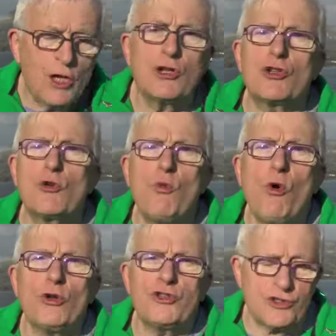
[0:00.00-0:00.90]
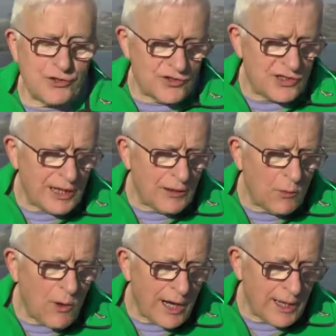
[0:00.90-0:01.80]
to the waters and the
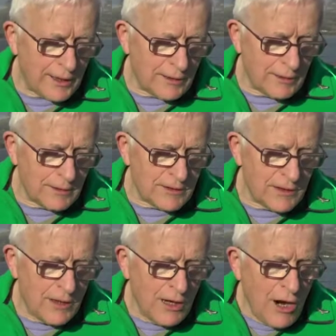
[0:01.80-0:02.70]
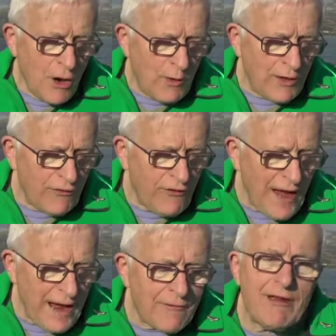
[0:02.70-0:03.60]
wild, with a
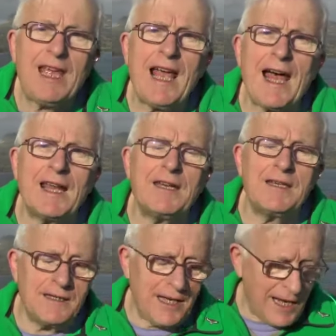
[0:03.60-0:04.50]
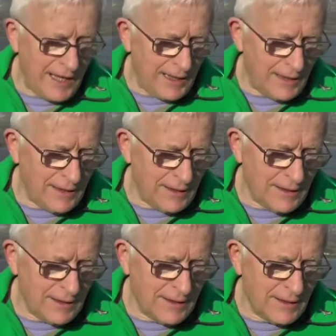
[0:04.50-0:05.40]
fairy hand in hand.